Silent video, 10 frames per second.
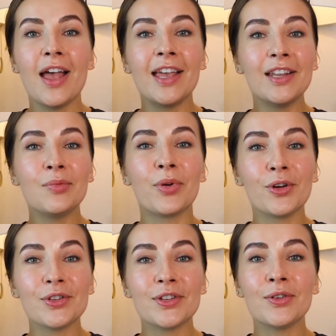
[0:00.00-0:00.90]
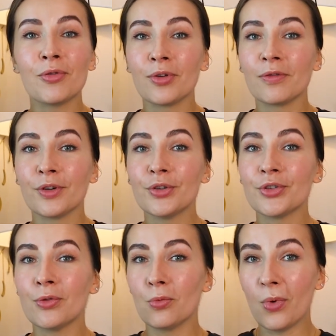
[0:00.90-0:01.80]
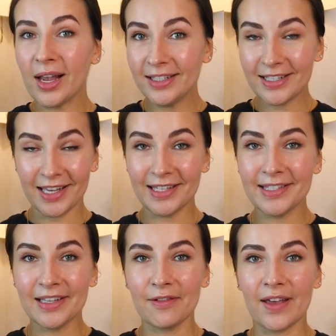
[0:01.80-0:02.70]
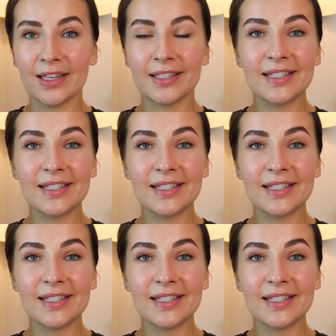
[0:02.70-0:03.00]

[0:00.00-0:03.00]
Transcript: an in-person or a virtual wine tasting event,